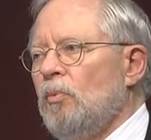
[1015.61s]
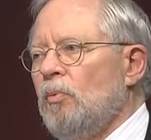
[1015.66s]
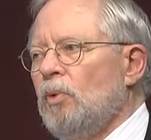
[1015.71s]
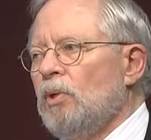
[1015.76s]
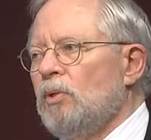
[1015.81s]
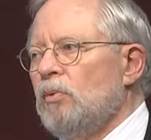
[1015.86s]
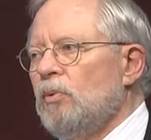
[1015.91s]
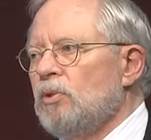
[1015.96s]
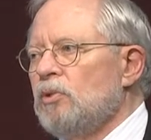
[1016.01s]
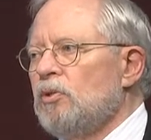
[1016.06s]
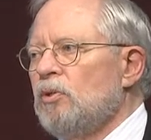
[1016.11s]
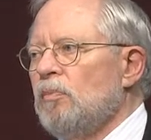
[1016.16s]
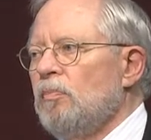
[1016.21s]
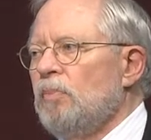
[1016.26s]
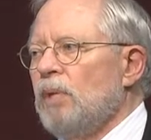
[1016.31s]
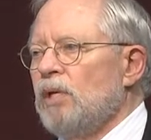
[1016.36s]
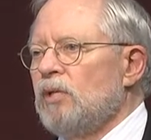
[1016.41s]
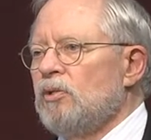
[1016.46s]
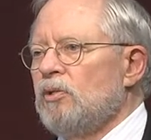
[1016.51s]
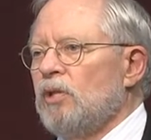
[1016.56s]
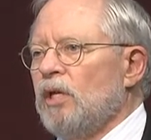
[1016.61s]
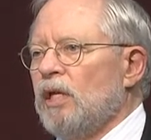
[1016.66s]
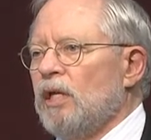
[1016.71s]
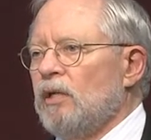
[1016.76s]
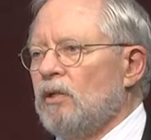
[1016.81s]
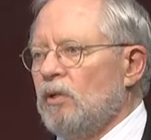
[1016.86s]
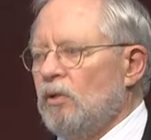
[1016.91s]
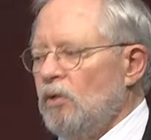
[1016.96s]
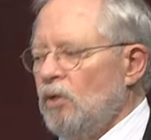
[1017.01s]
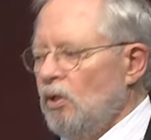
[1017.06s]
What's the best
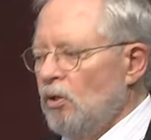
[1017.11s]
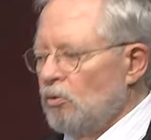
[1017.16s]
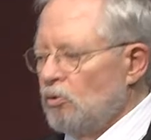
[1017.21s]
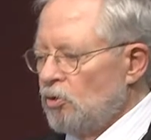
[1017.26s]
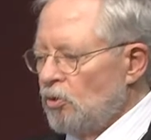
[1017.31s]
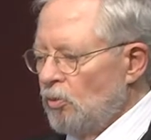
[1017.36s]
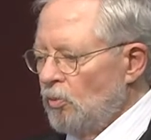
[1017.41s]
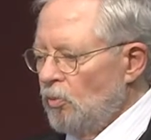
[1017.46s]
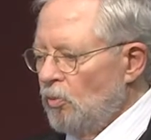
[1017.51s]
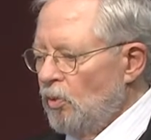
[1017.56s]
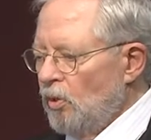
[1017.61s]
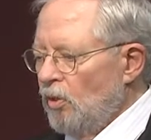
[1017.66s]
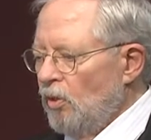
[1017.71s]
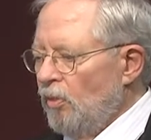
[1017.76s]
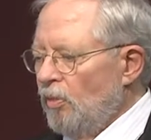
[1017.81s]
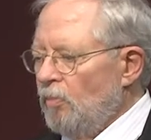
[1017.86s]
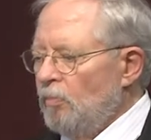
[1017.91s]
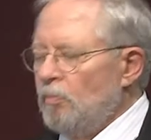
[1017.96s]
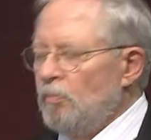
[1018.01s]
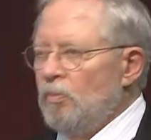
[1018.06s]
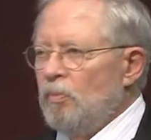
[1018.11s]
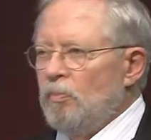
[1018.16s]
thing? You know, so one of